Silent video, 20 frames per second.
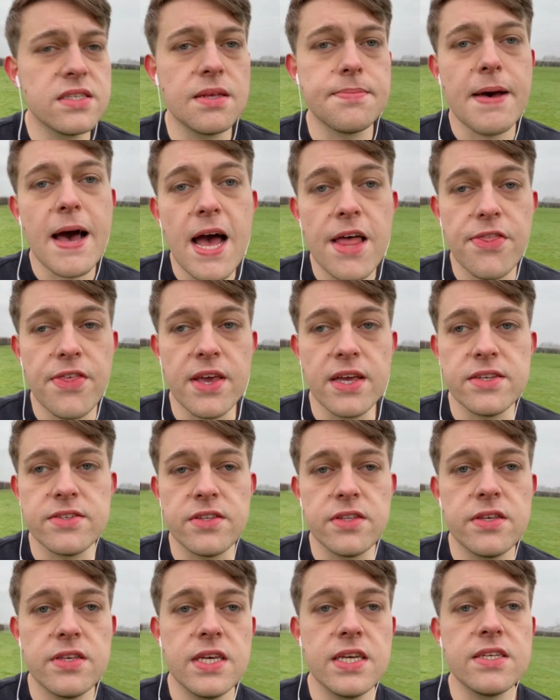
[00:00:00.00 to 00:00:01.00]
the bad things
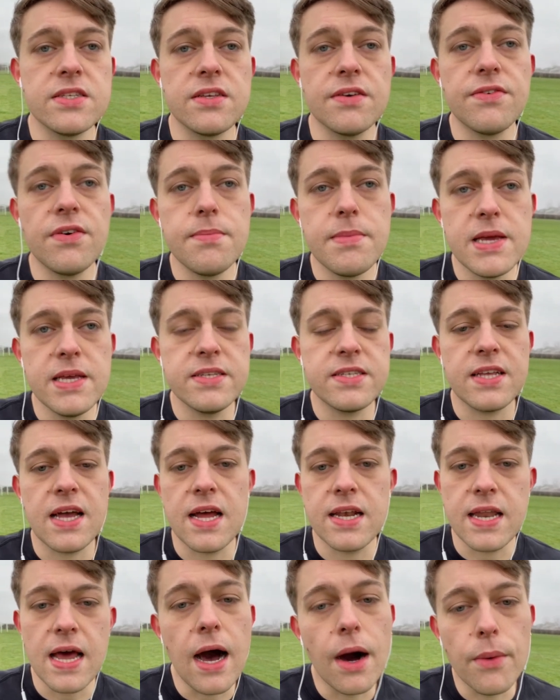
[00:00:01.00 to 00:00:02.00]
and the things that for me
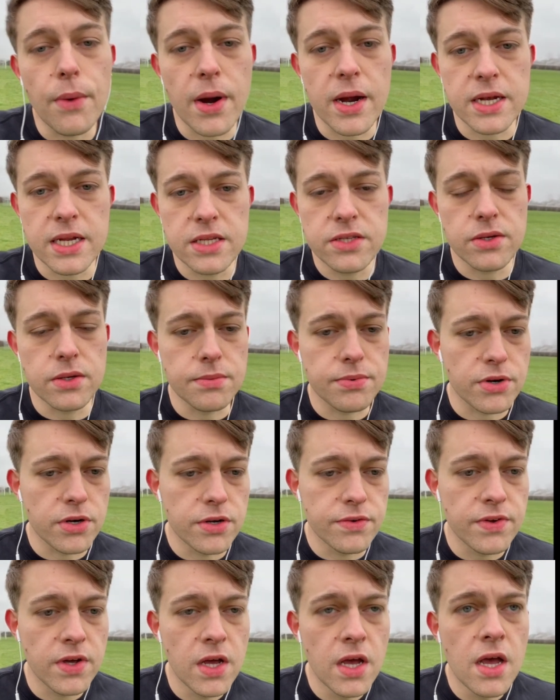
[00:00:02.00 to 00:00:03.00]
stand out where I need to improve.